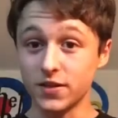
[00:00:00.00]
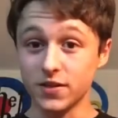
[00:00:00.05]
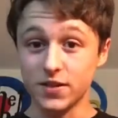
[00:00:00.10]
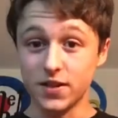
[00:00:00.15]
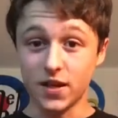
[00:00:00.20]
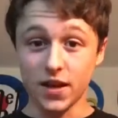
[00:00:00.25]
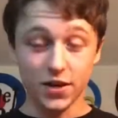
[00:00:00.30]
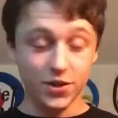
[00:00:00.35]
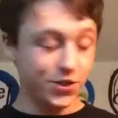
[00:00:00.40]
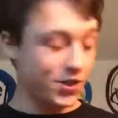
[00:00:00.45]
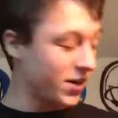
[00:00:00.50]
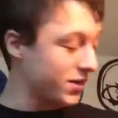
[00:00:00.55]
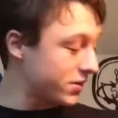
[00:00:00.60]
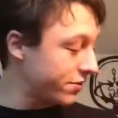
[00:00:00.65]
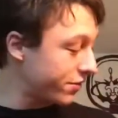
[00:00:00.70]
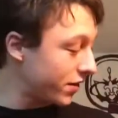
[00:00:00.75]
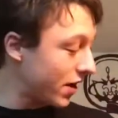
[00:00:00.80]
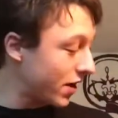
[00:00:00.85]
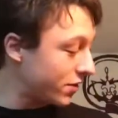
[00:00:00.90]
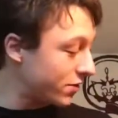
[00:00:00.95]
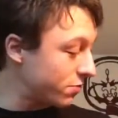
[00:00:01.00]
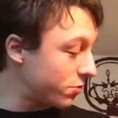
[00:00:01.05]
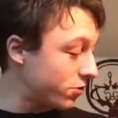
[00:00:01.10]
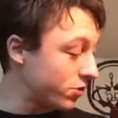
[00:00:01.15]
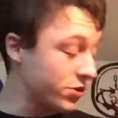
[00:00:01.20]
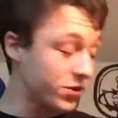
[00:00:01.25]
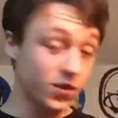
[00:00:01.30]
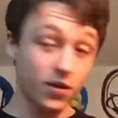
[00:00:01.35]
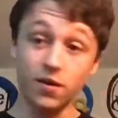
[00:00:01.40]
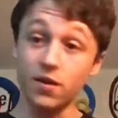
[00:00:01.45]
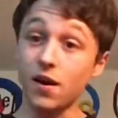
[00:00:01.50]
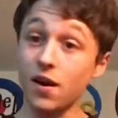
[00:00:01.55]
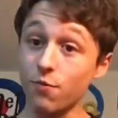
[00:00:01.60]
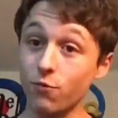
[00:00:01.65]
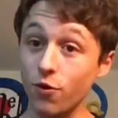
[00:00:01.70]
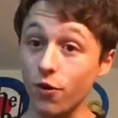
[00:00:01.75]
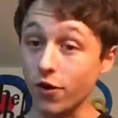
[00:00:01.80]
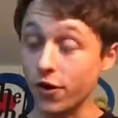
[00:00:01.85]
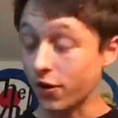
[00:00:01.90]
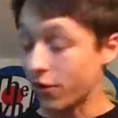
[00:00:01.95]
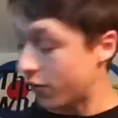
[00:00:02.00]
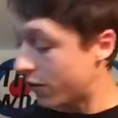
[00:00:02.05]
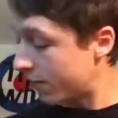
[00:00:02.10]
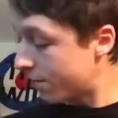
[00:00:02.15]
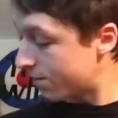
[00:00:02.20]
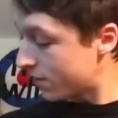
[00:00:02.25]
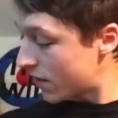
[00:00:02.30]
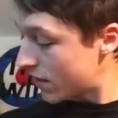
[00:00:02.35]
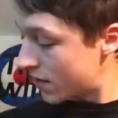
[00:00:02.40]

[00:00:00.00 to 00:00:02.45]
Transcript: this collection as of yet, but I'm working on it.